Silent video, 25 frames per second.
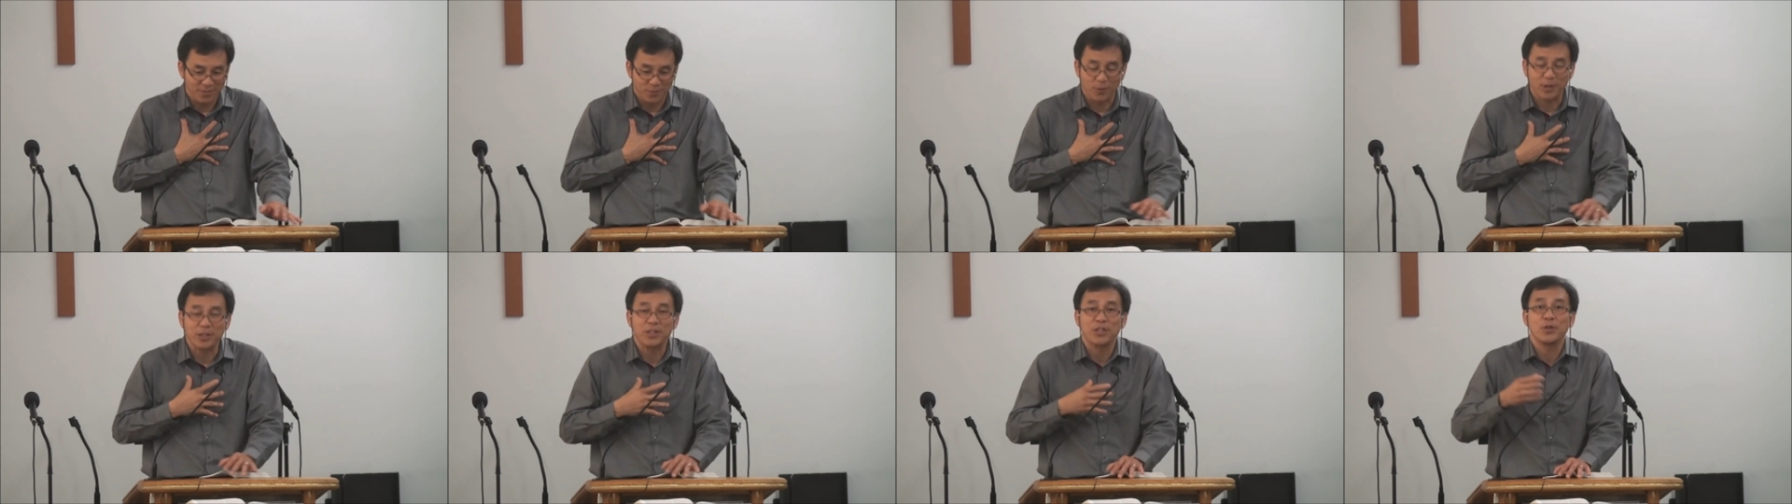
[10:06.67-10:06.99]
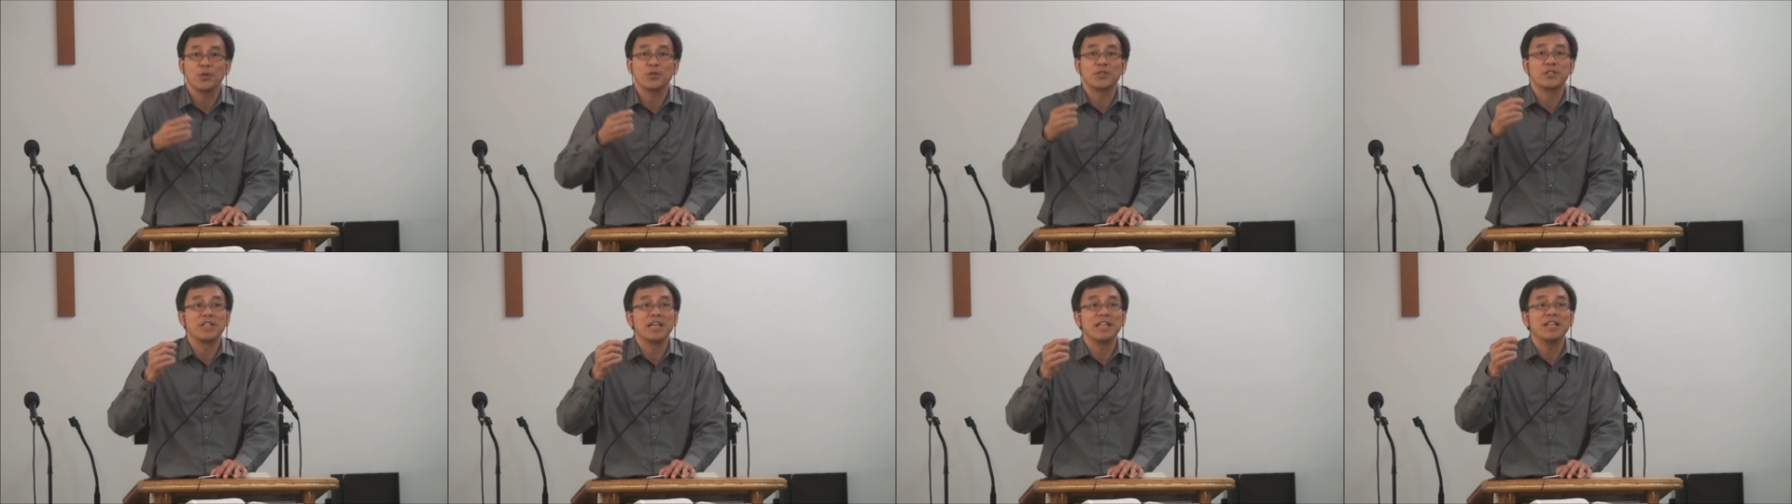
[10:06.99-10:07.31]
what
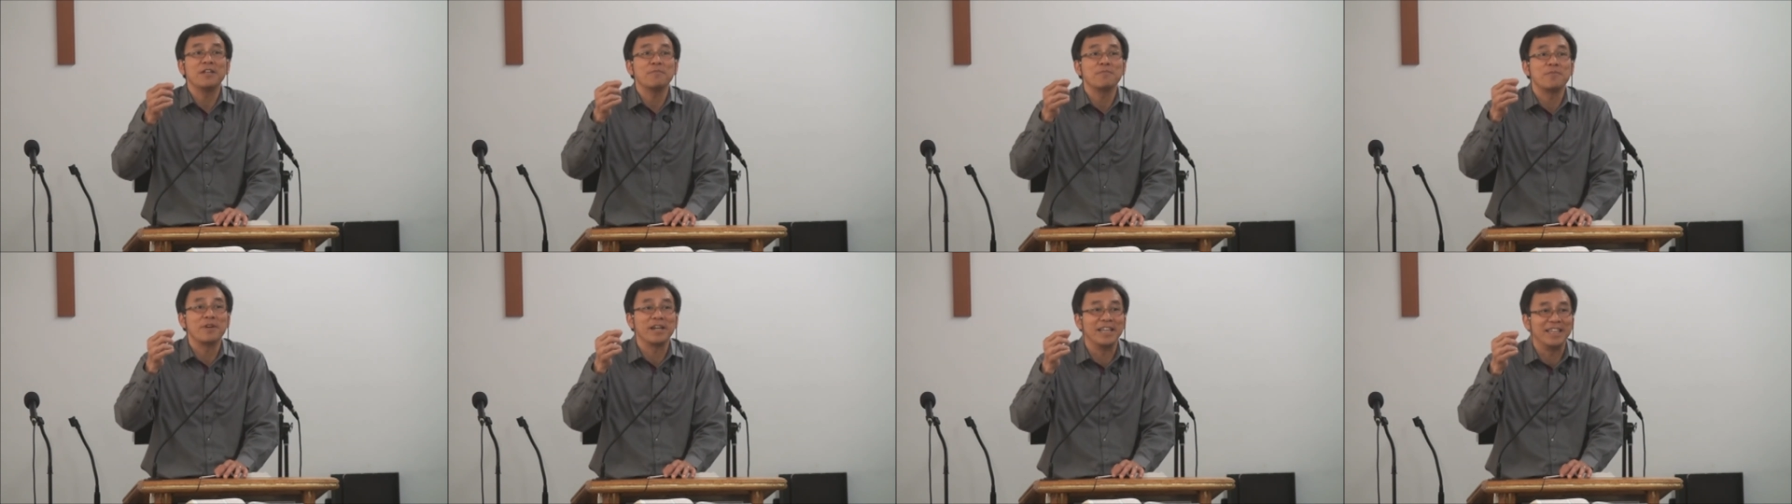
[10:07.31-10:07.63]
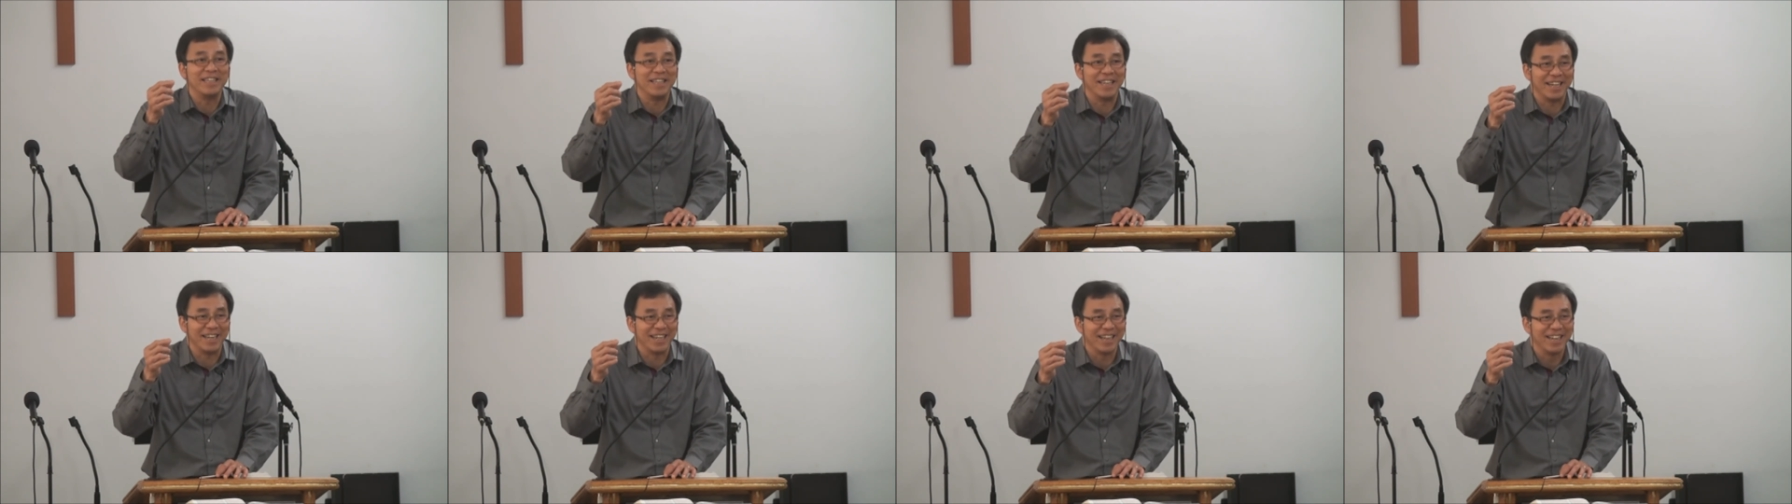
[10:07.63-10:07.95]
you're
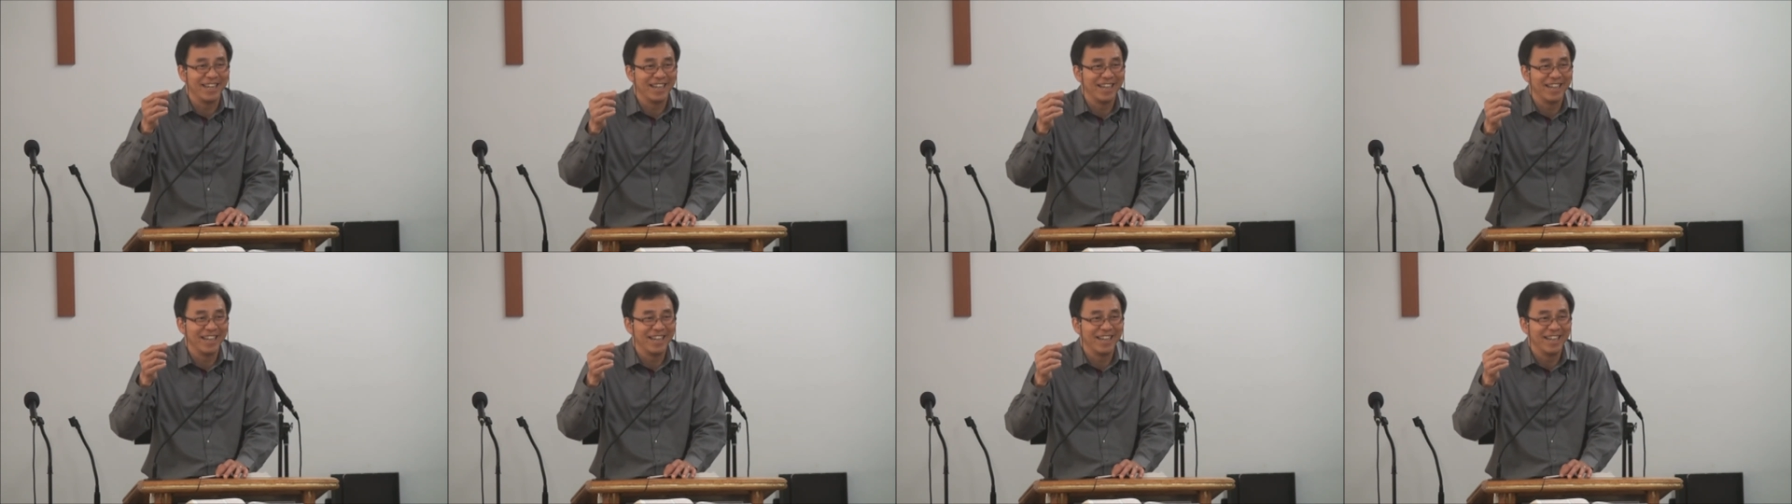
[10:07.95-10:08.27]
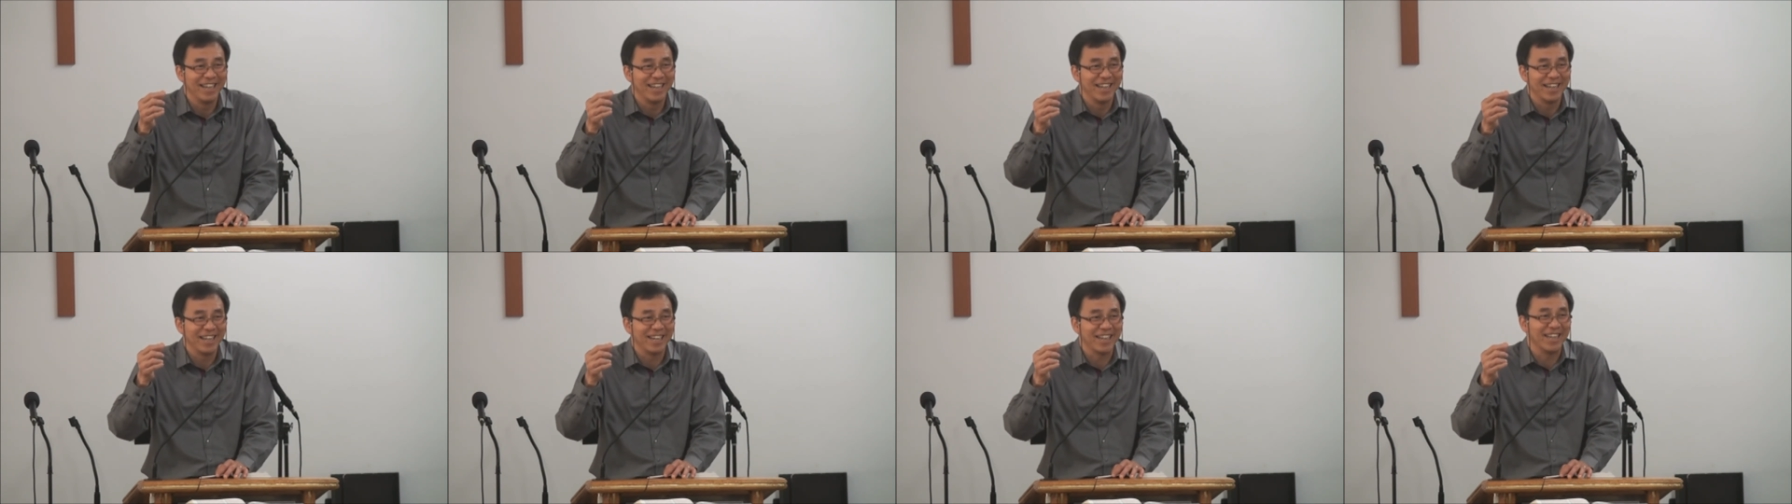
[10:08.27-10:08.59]
celebrating.
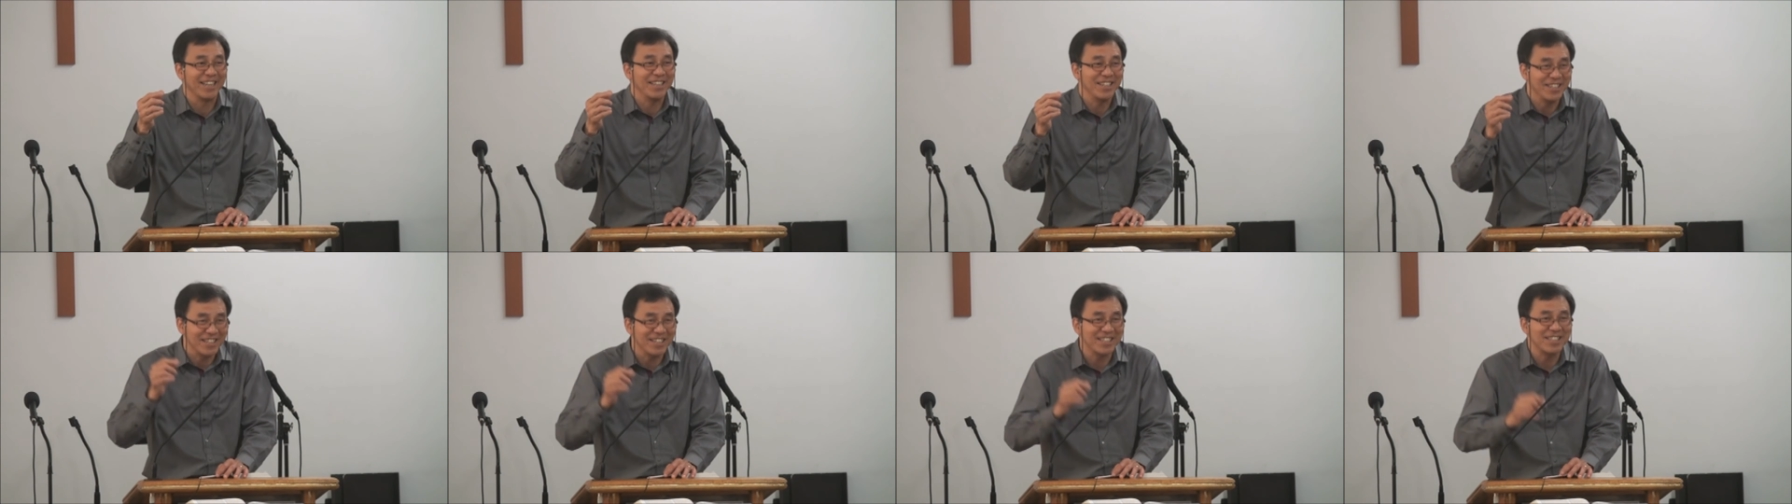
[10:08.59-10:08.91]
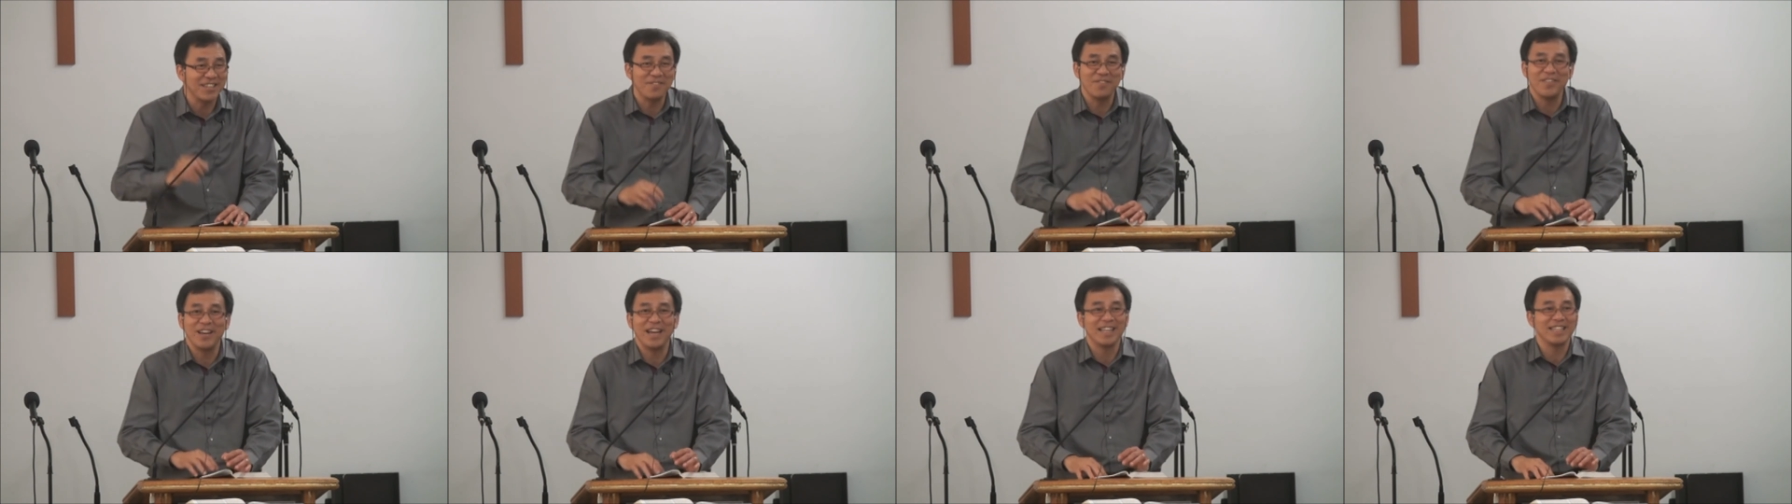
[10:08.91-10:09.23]
Can you
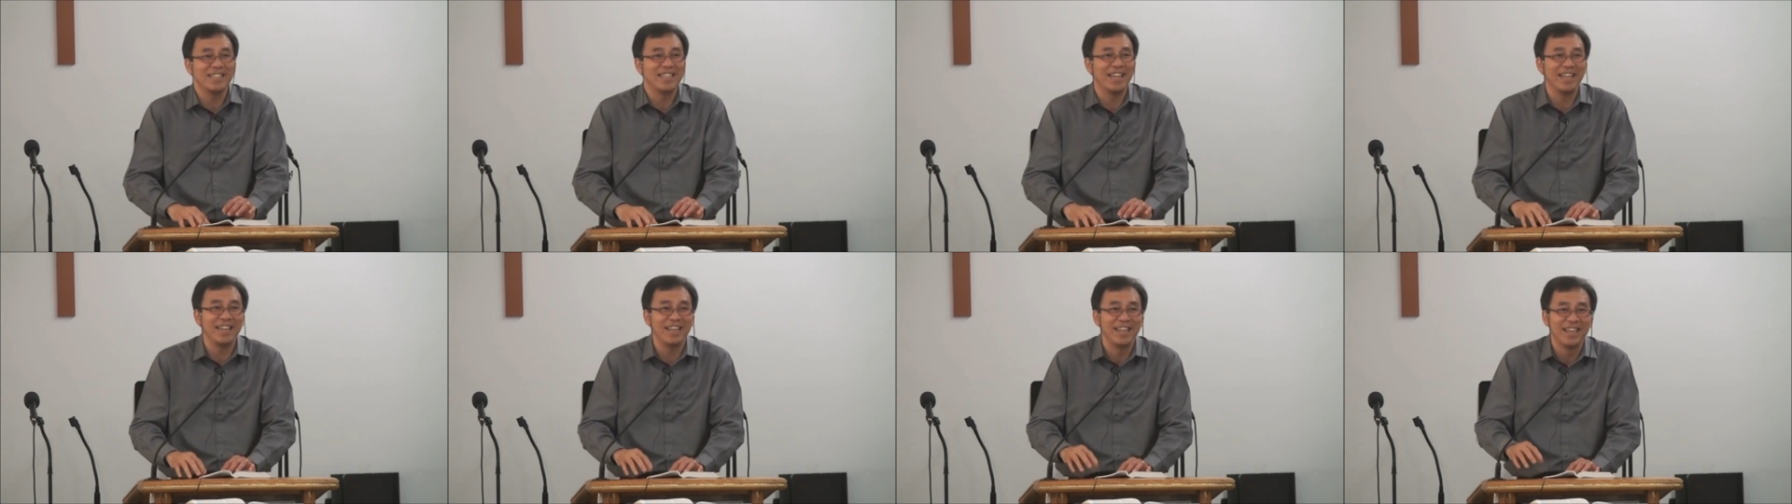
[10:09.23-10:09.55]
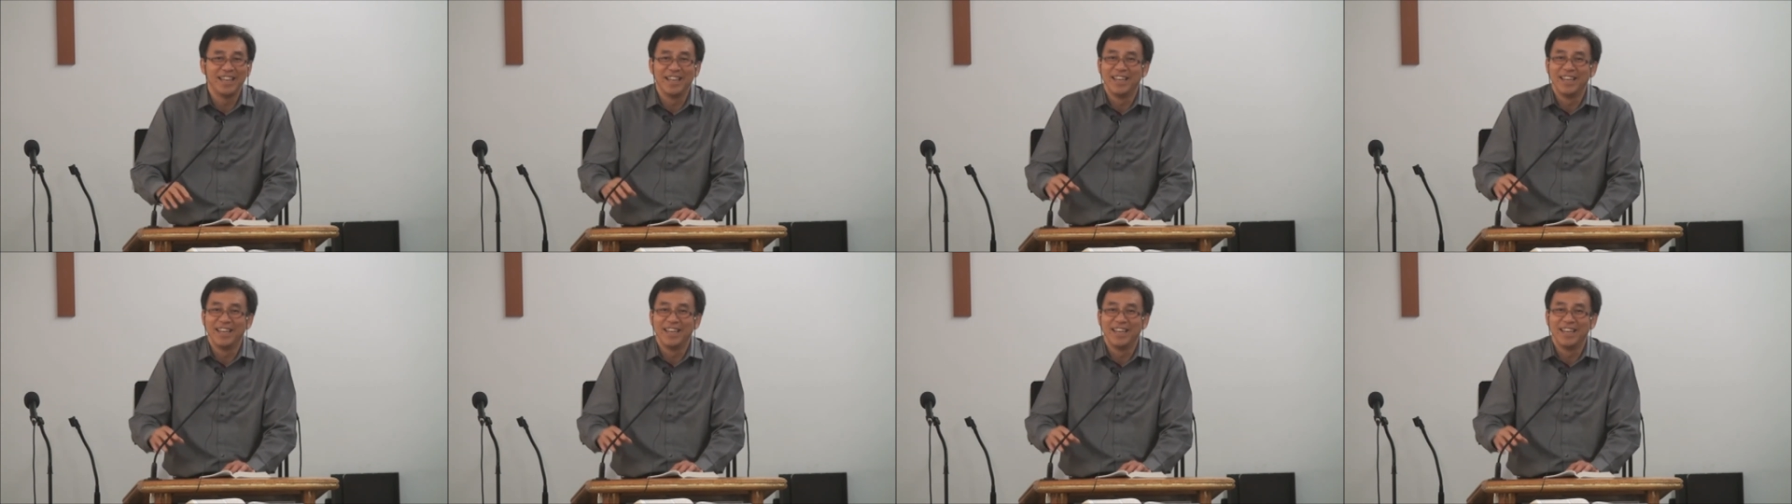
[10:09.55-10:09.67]
just imagine